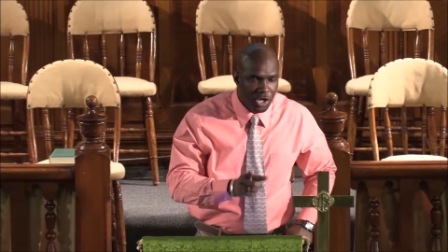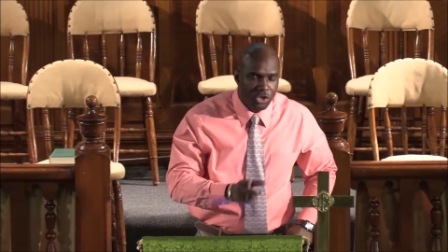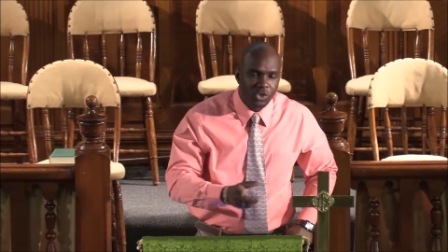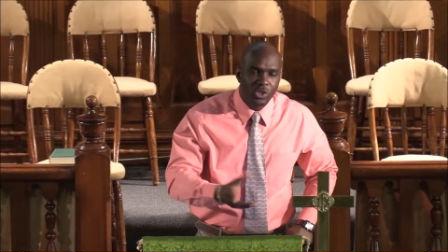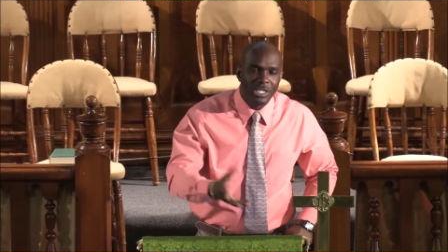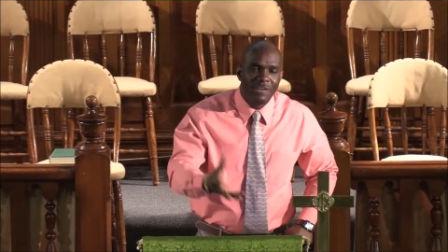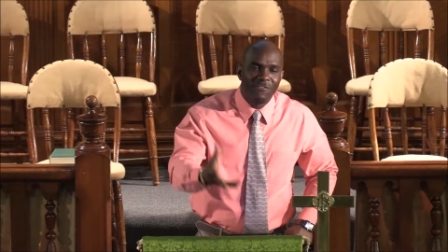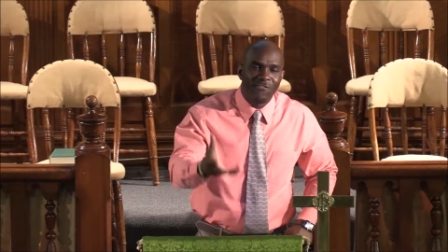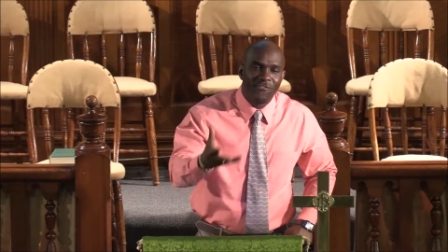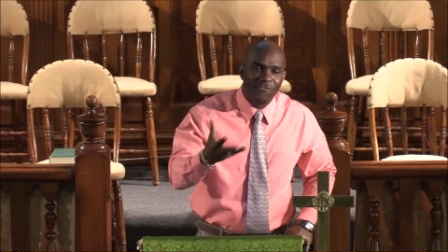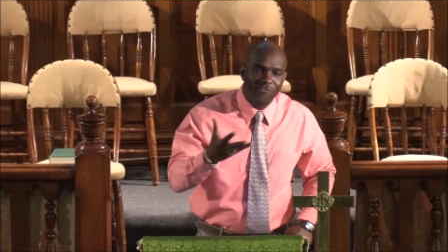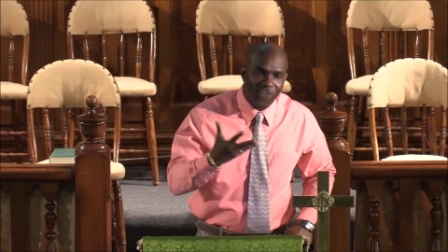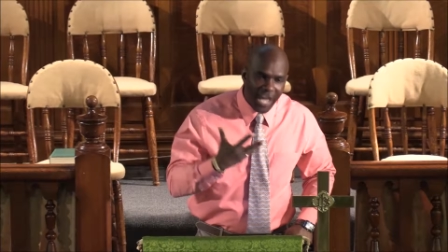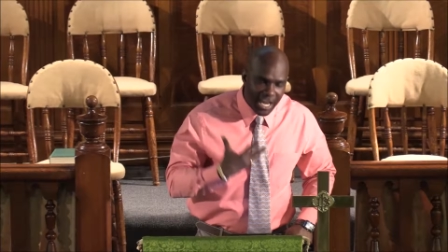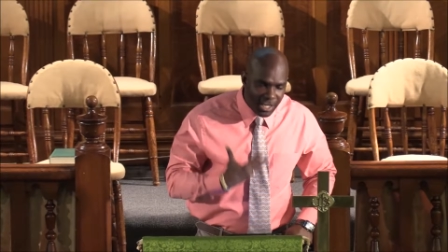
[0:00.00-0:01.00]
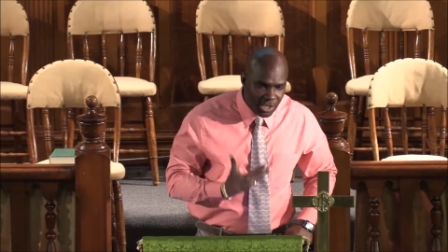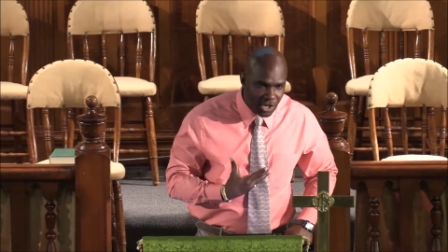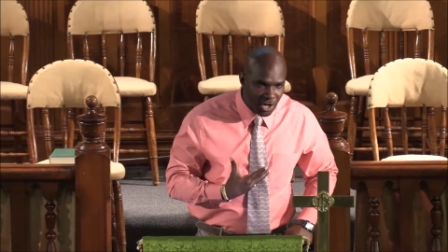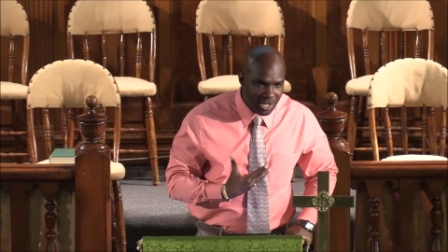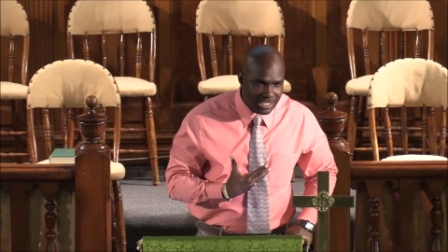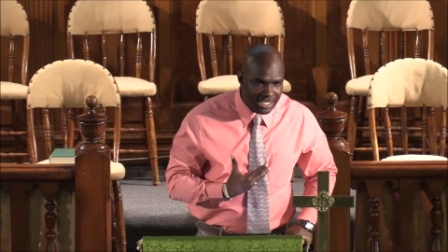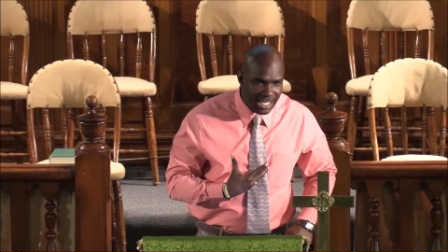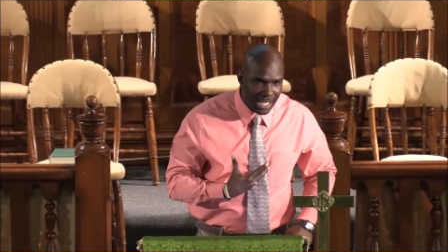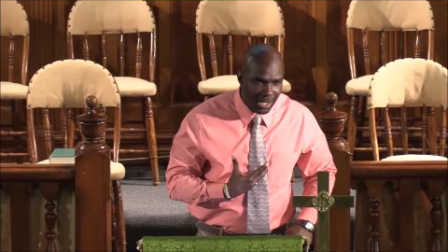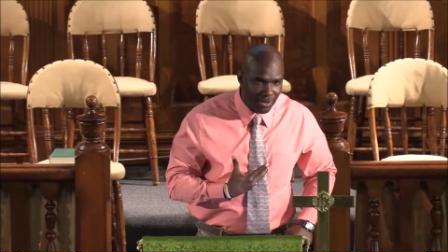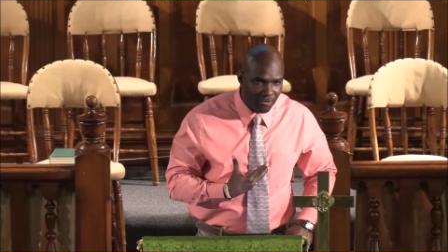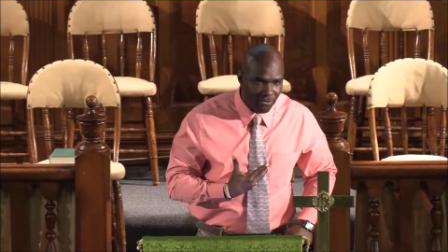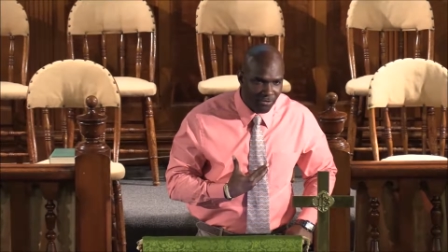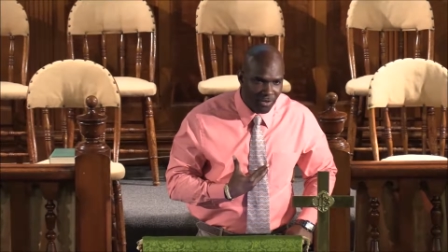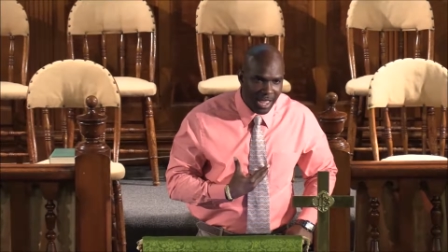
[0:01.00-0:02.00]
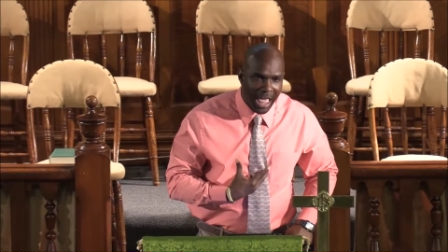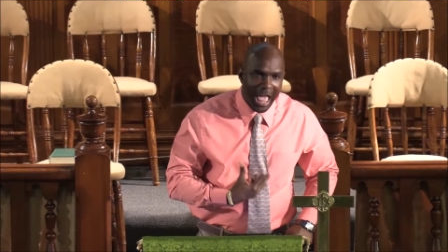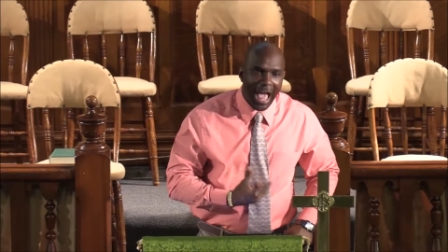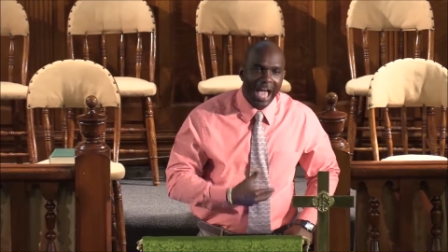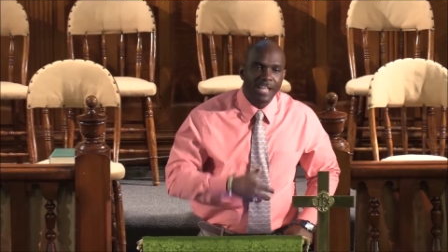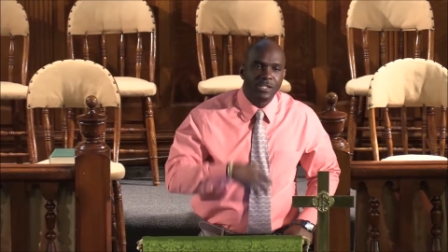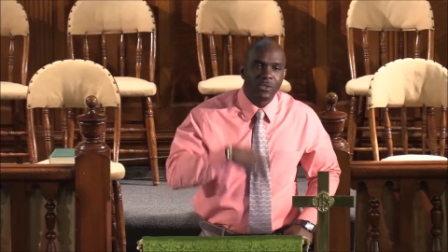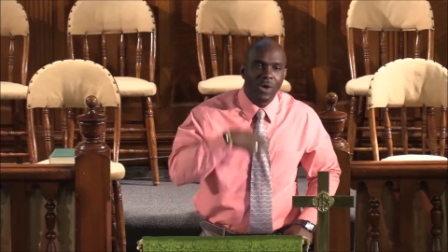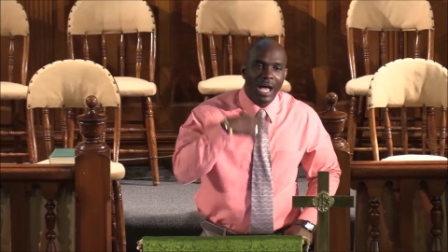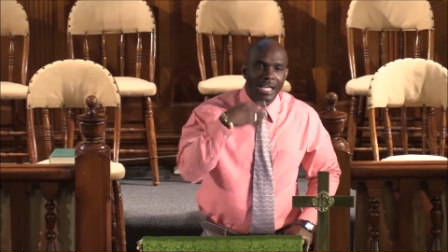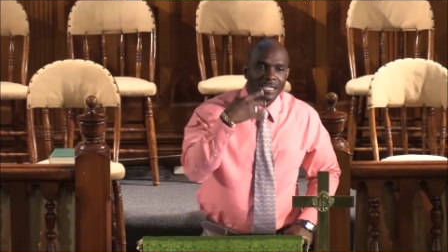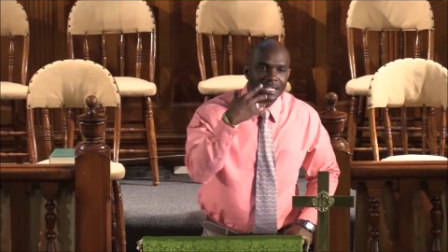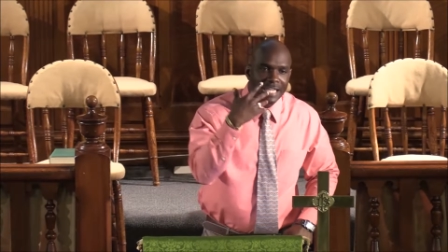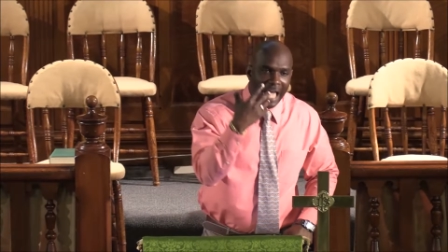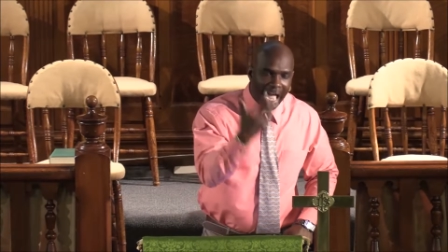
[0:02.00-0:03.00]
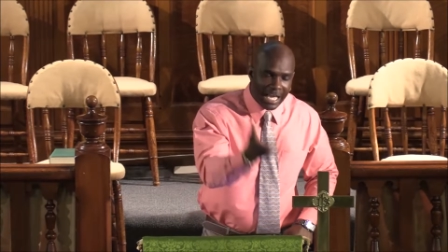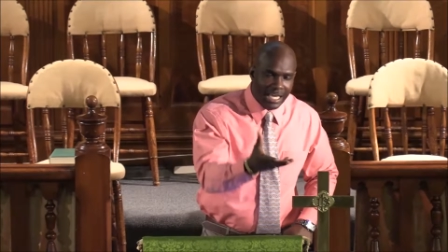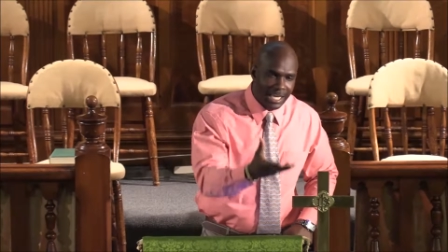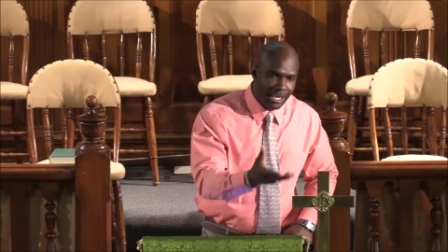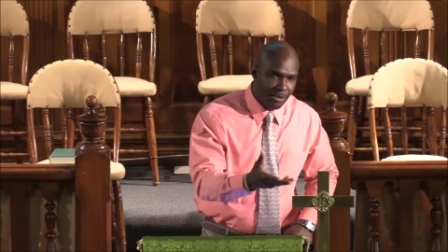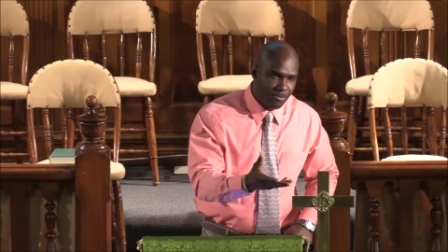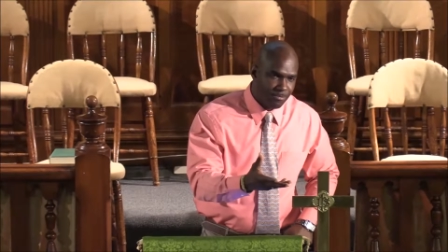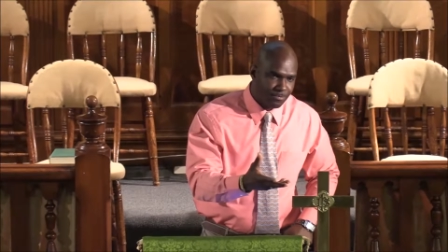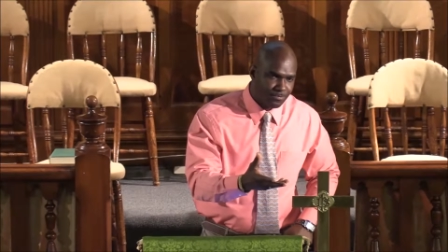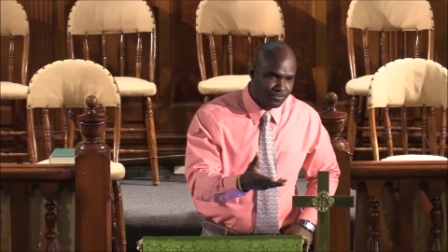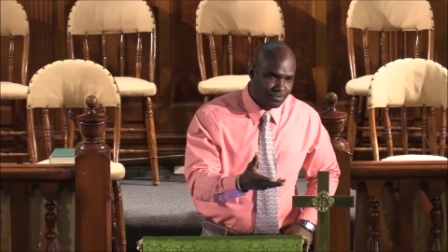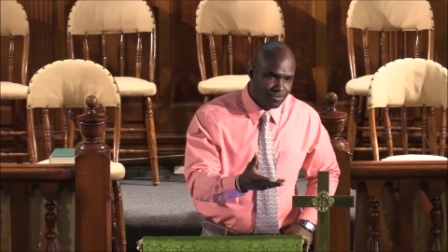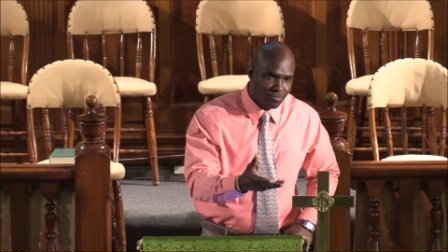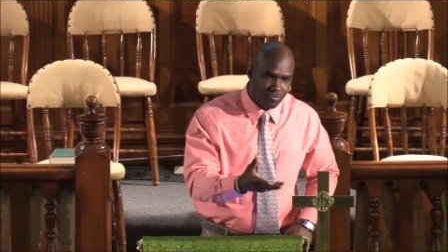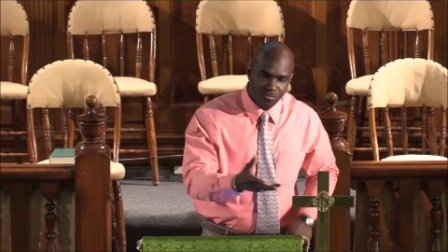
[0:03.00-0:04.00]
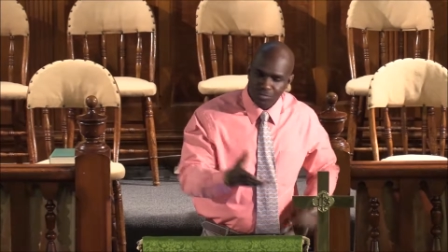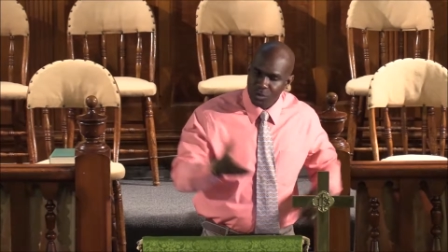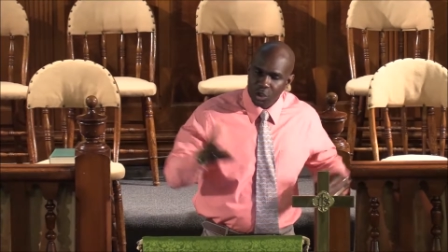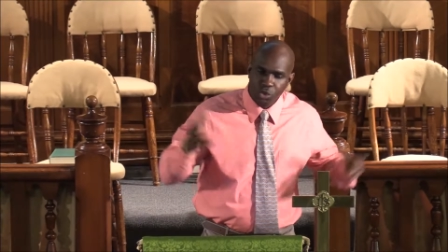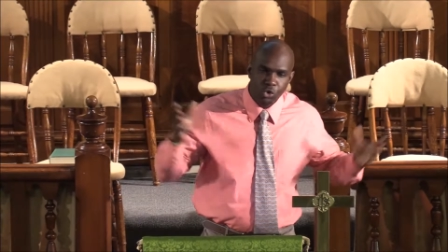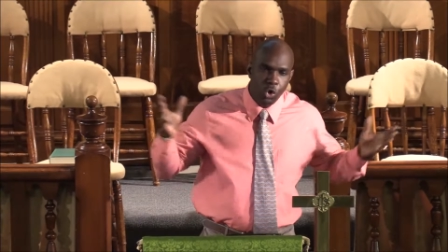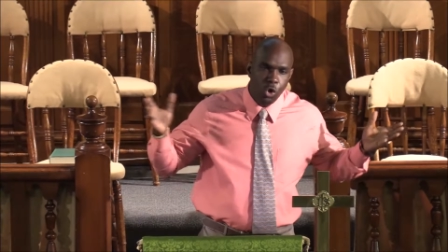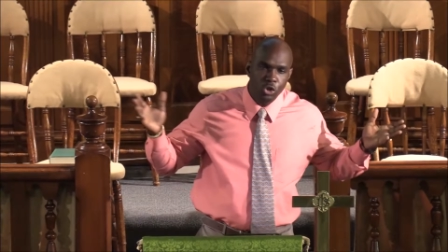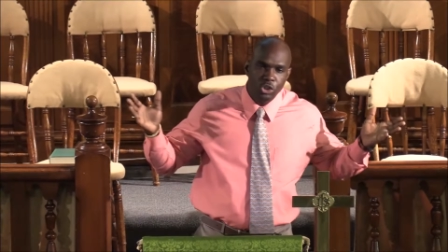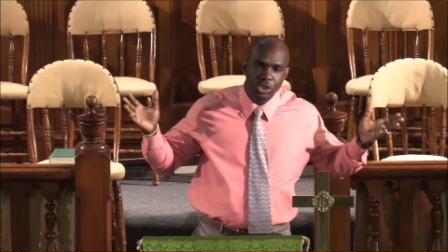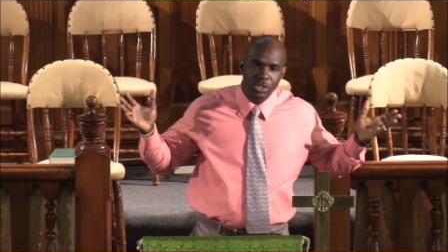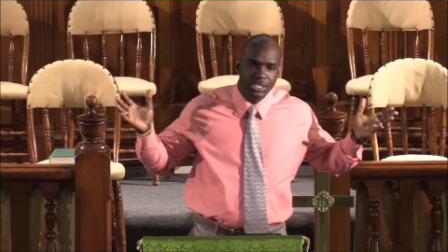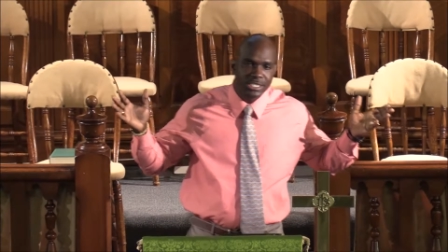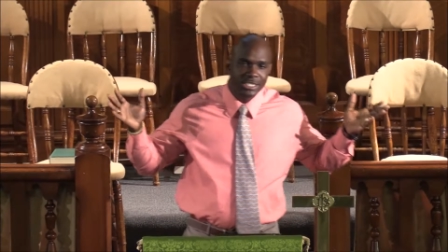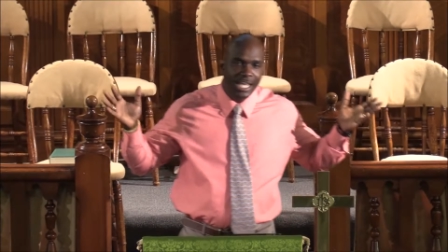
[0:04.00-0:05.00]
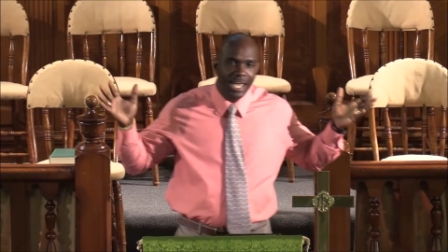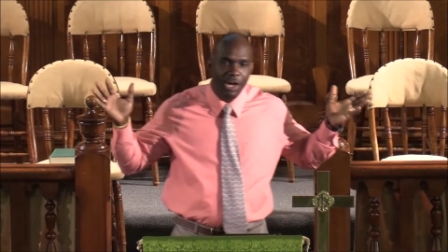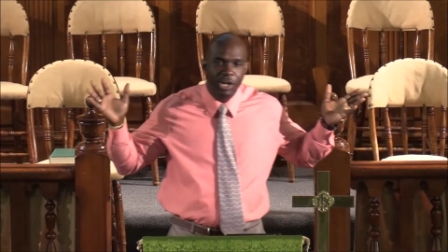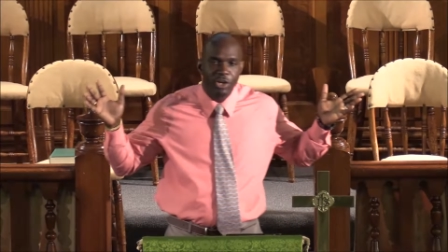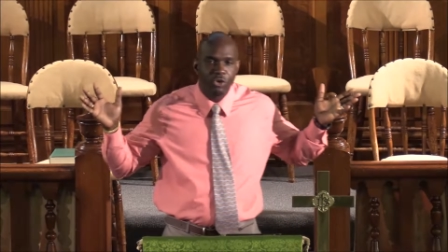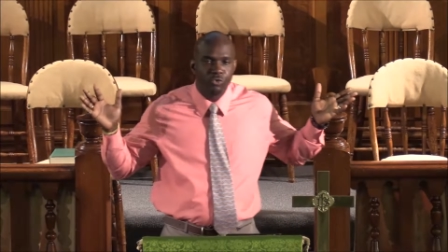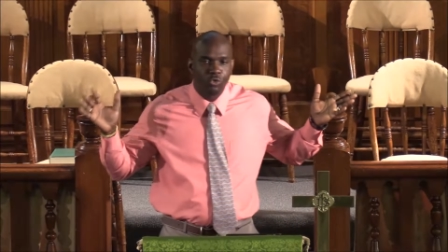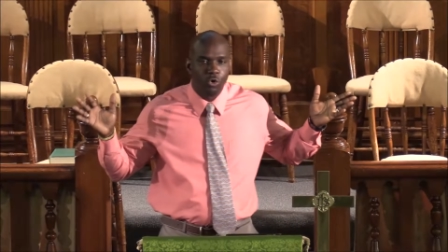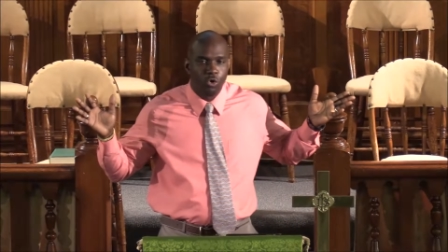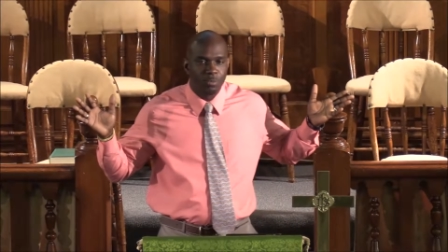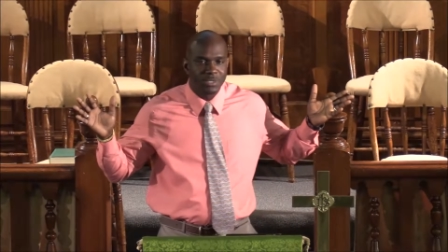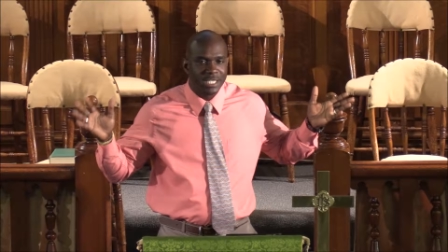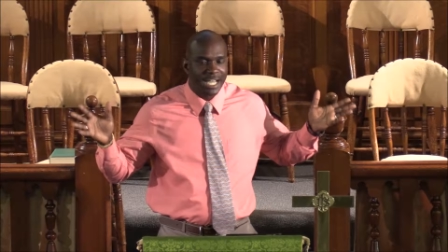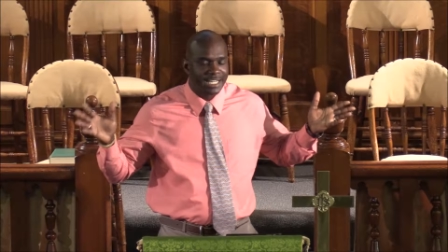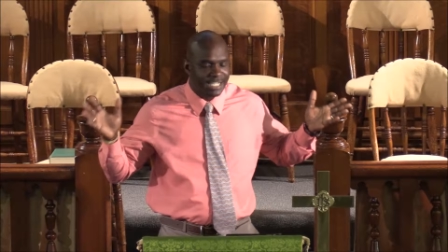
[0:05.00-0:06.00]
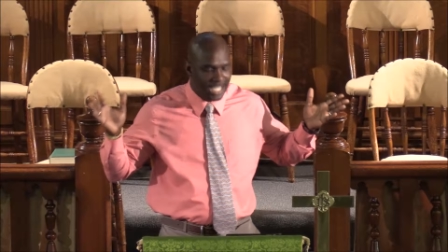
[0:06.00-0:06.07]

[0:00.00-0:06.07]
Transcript: to defend yourself and to attack him. Don't just stay on the ropes and